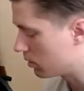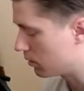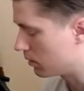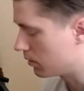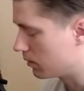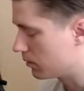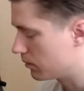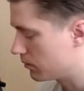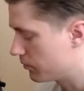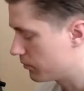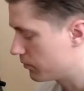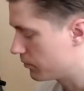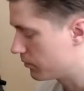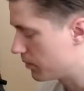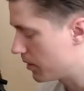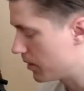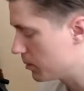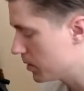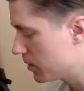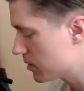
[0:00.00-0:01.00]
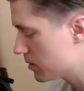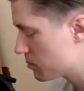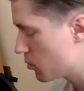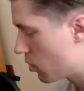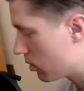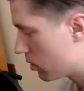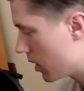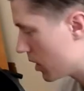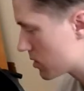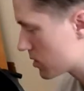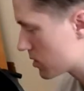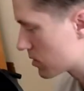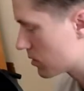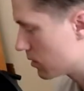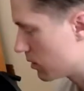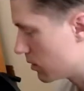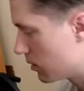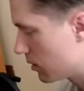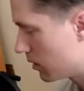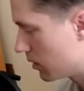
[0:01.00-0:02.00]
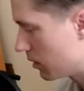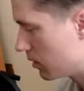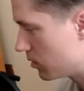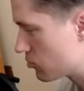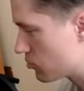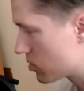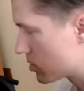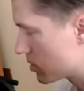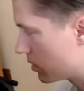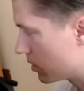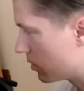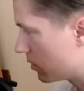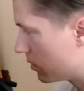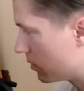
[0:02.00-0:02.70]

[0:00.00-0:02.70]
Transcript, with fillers: uh, family is more or less uh, interested